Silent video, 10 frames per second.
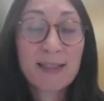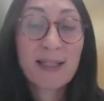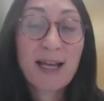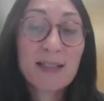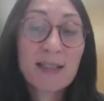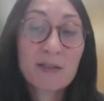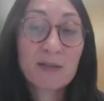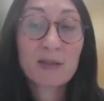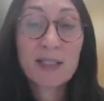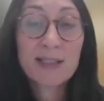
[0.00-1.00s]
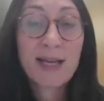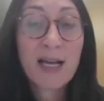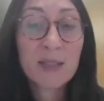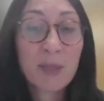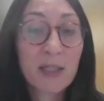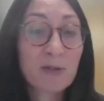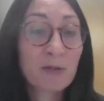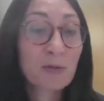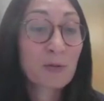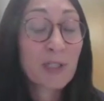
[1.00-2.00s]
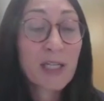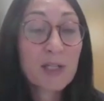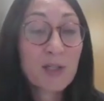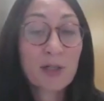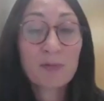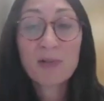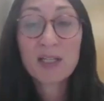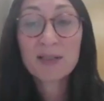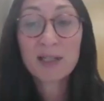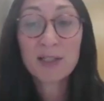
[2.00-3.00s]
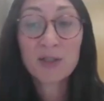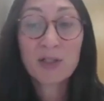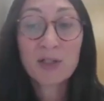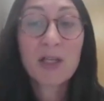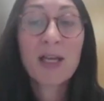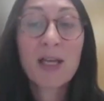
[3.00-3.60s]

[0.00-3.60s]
guidance on this aspect to clinicians and researchers,